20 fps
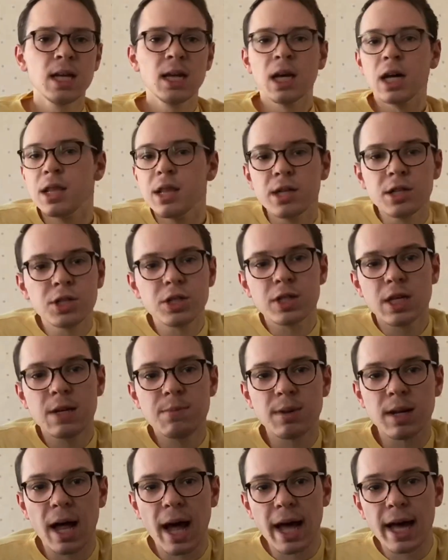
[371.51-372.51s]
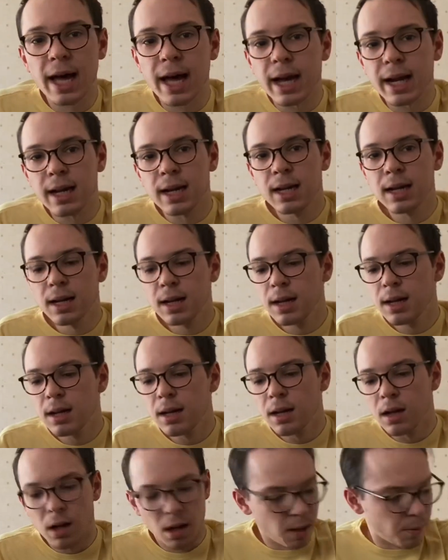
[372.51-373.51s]
And then just keep an eye
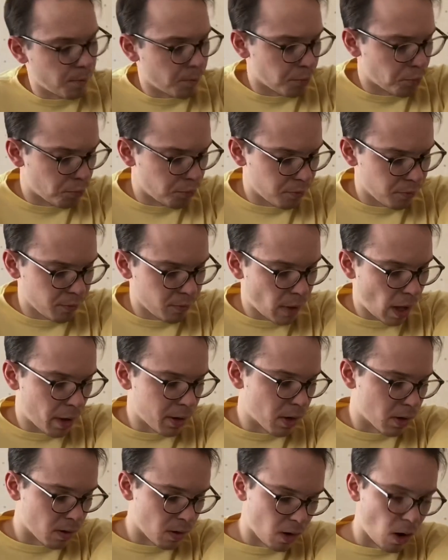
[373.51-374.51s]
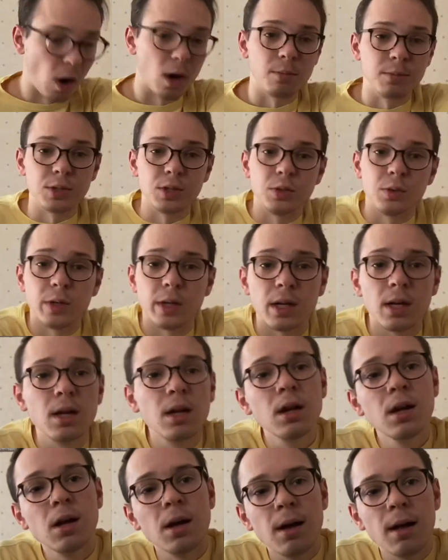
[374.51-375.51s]
on how your arm's doing.
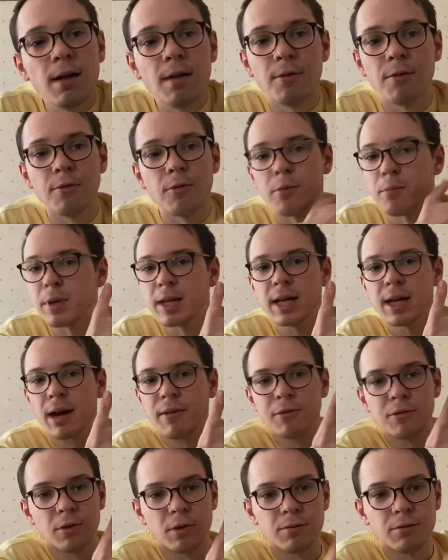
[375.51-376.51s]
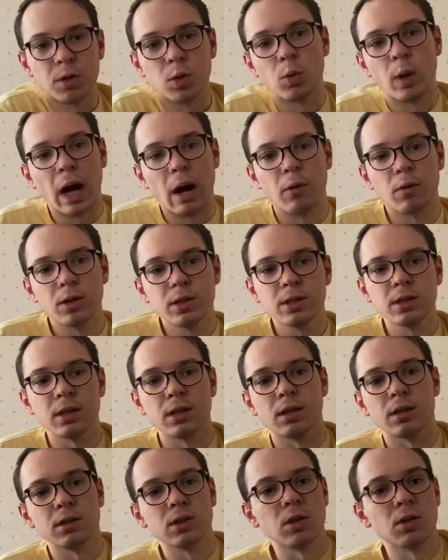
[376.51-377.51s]
For me, after a few hours,
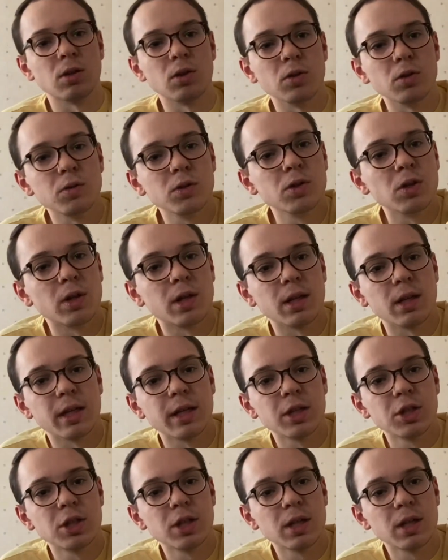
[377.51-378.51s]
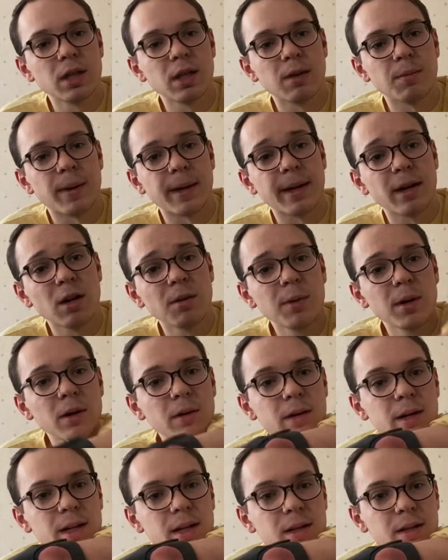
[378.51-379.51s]
I'll start to lose circulation in my elbow,
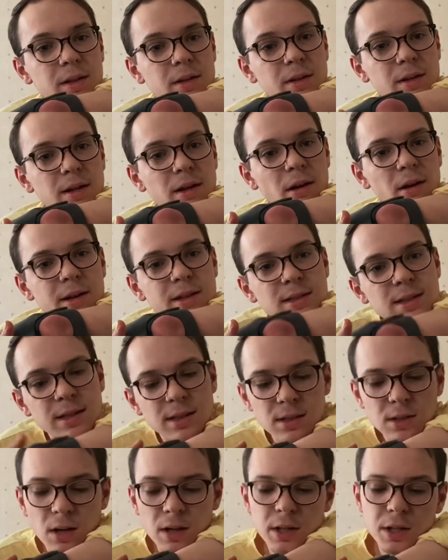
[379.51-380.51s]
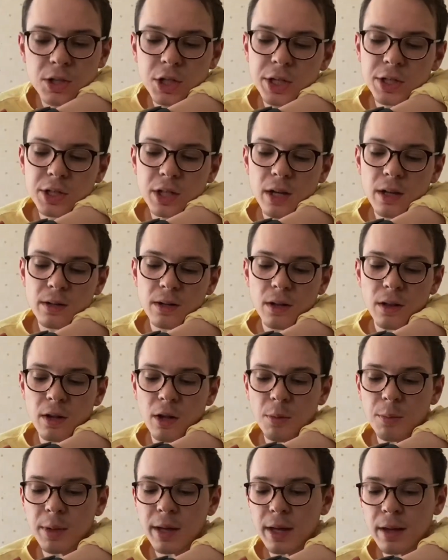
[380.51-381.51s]
and you can already see it starting to change color a little
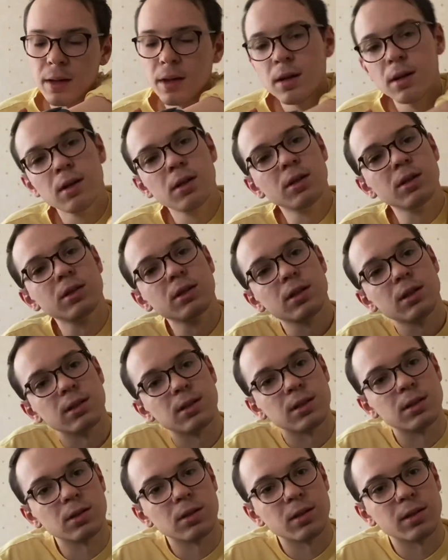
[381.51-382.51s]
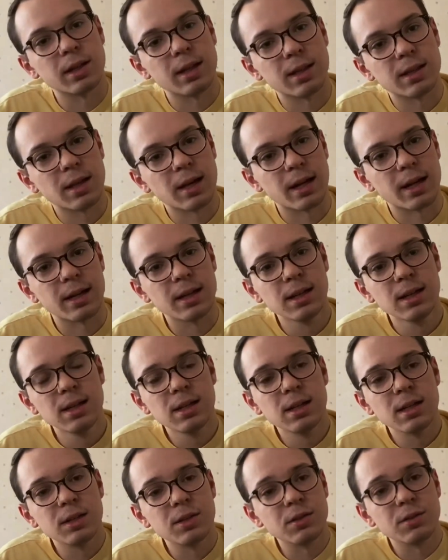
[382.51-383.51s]
bit. It's because it starts to get tight.
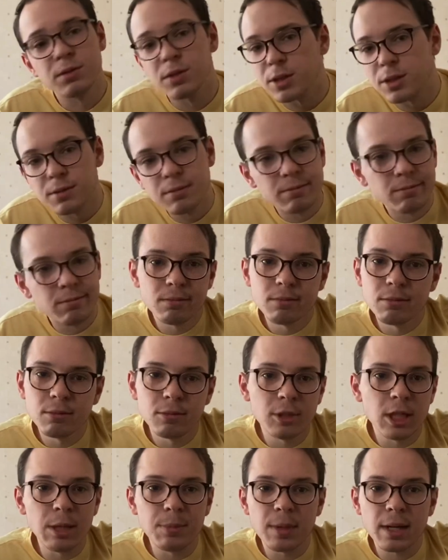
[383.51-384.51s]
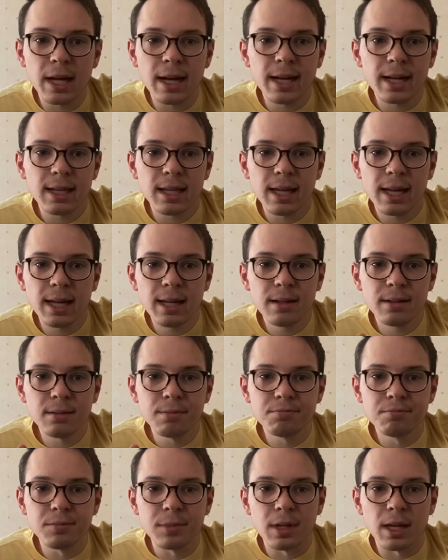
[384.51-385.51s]
So just keep an eye on that,
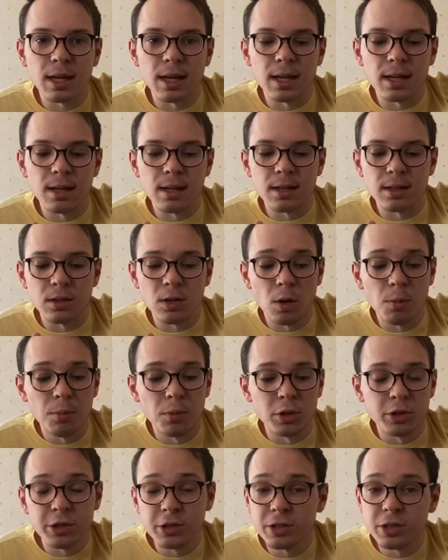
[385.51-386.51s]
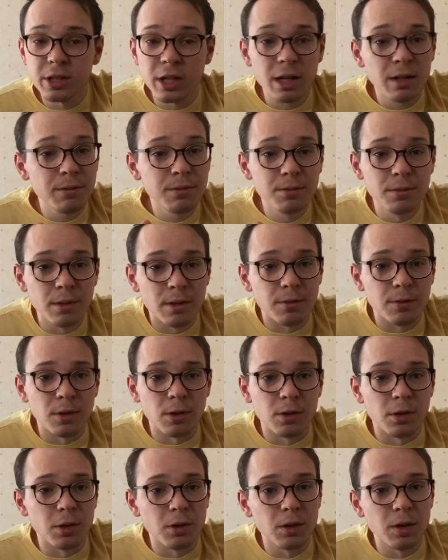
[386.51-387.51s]
and don't push yourself if you're
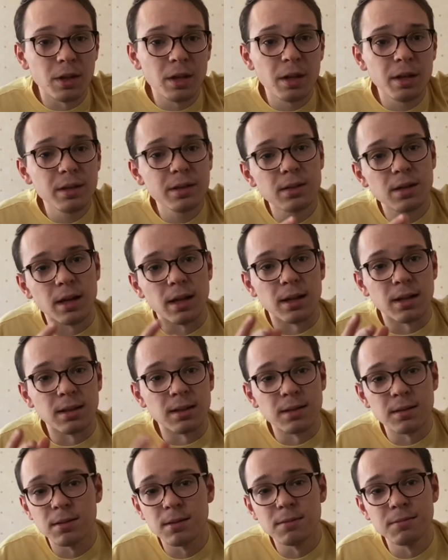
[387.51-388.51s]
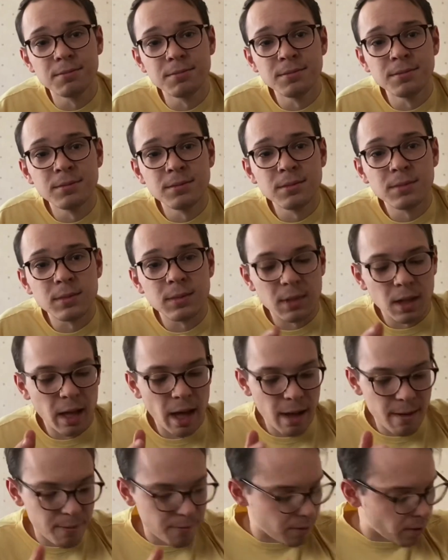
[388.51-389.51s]
new to this, and
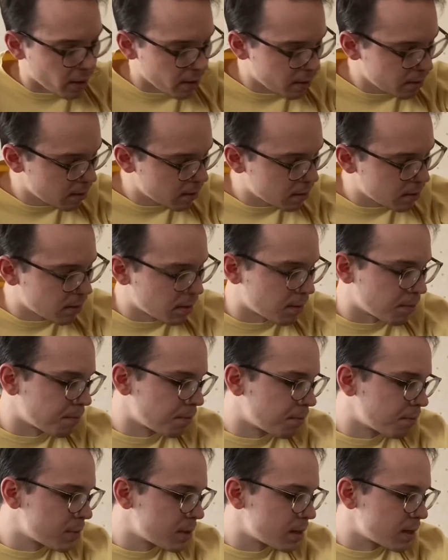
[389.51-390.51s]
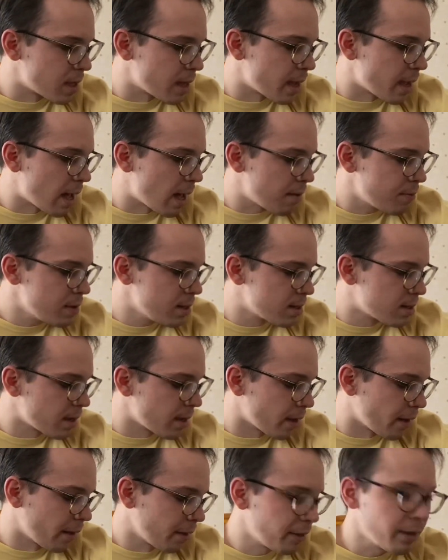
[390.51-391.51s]
have fun, stay happy, stay
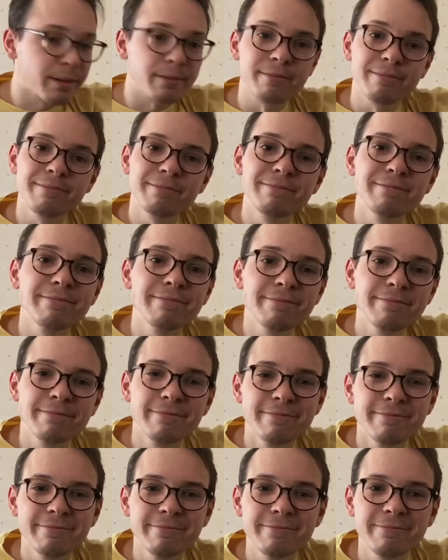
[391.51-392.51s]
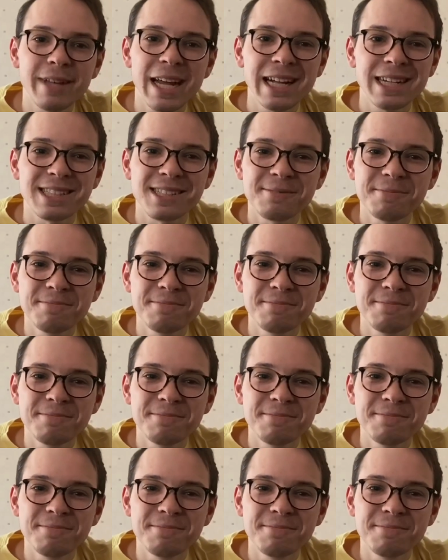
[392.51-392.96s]
healthy. Thanks.